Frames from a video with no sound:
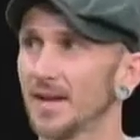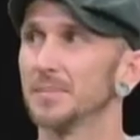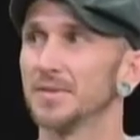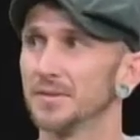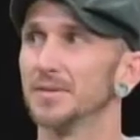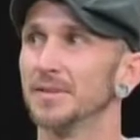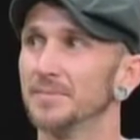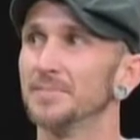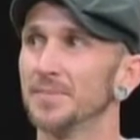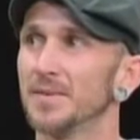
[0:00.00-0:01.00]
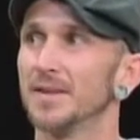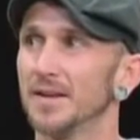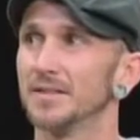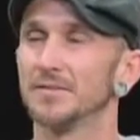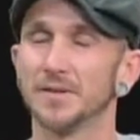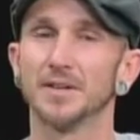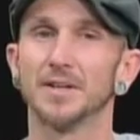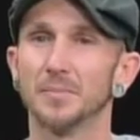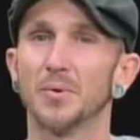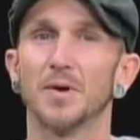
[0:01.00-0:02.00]
Absolutely. Uh, that's a very
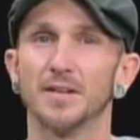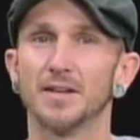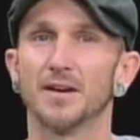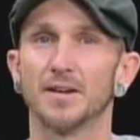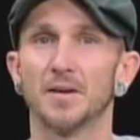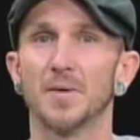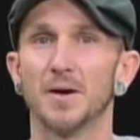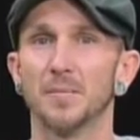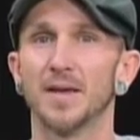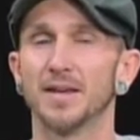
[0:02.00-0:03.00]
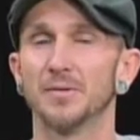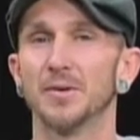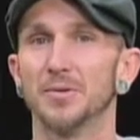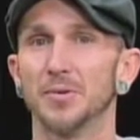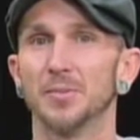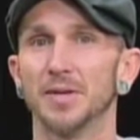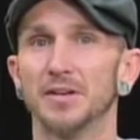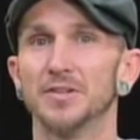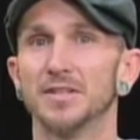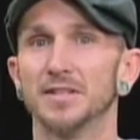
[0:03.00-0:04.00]
good point, talking about making renewable
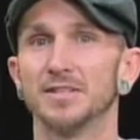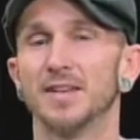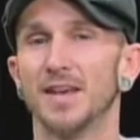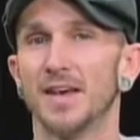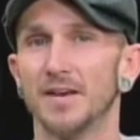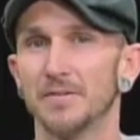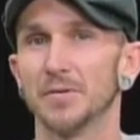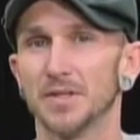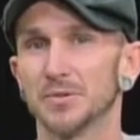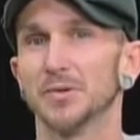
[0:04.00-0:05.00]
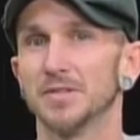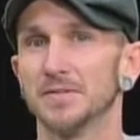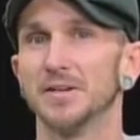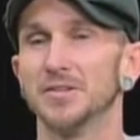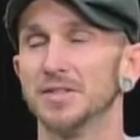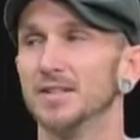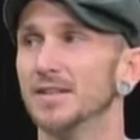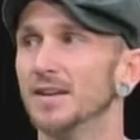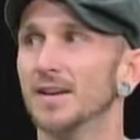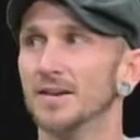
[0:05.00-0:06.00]
energies a free source of energy
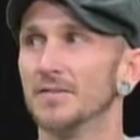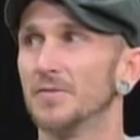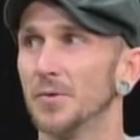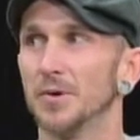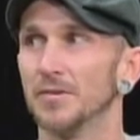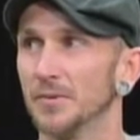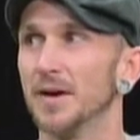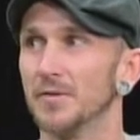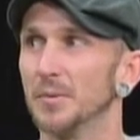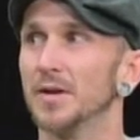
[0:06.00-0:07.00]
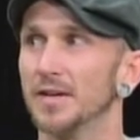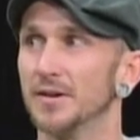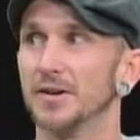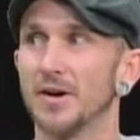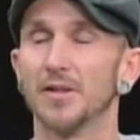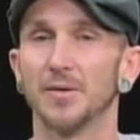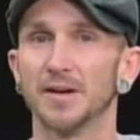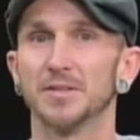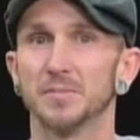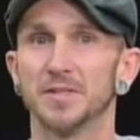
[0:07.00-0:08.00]
for, for everyone here in
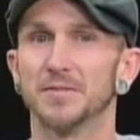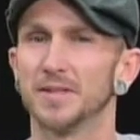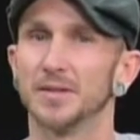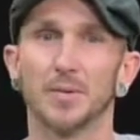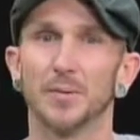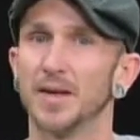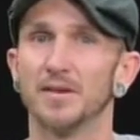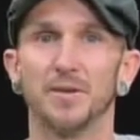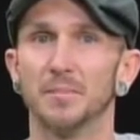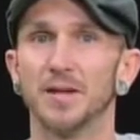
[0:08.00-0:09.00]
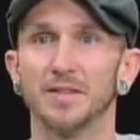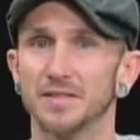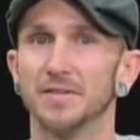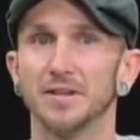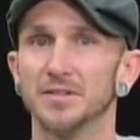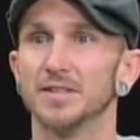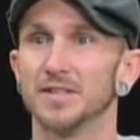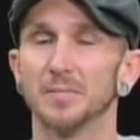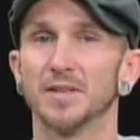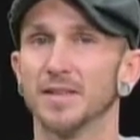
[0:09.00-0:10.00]
Colorado, specifically where we have an abundance of energy, is
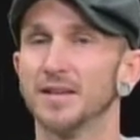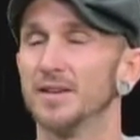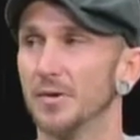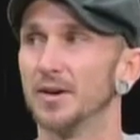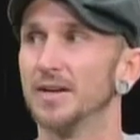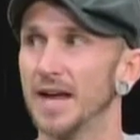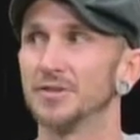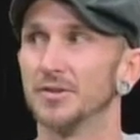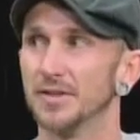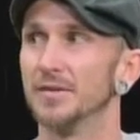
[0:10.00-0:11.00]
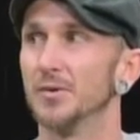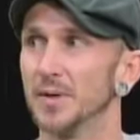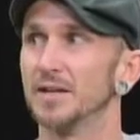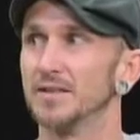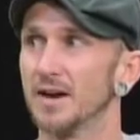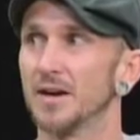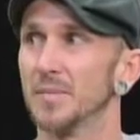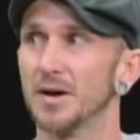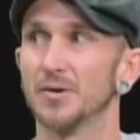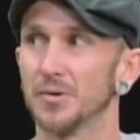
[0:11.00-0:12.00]
something that, you know, on a national level we can talk
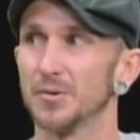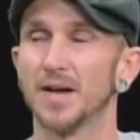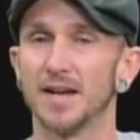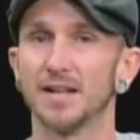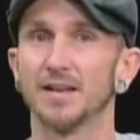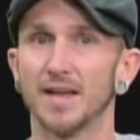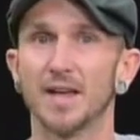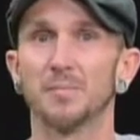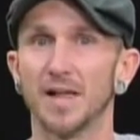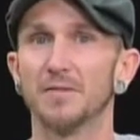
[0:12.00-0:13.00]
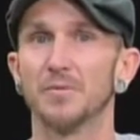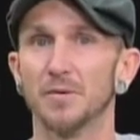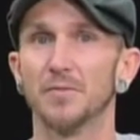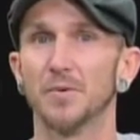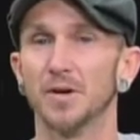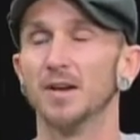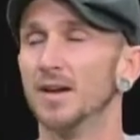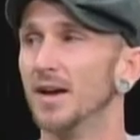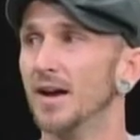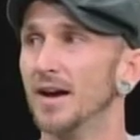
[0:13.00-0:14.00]
about creating a platform for
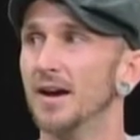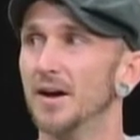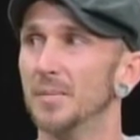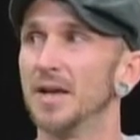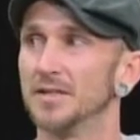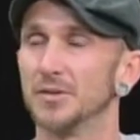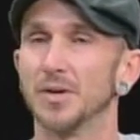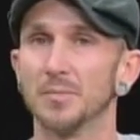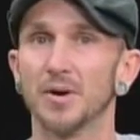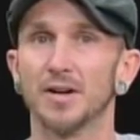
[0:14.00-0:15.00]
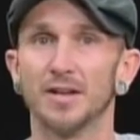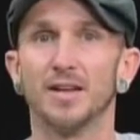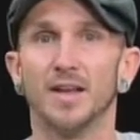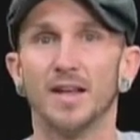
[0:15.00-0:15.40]
um, as the Green Party.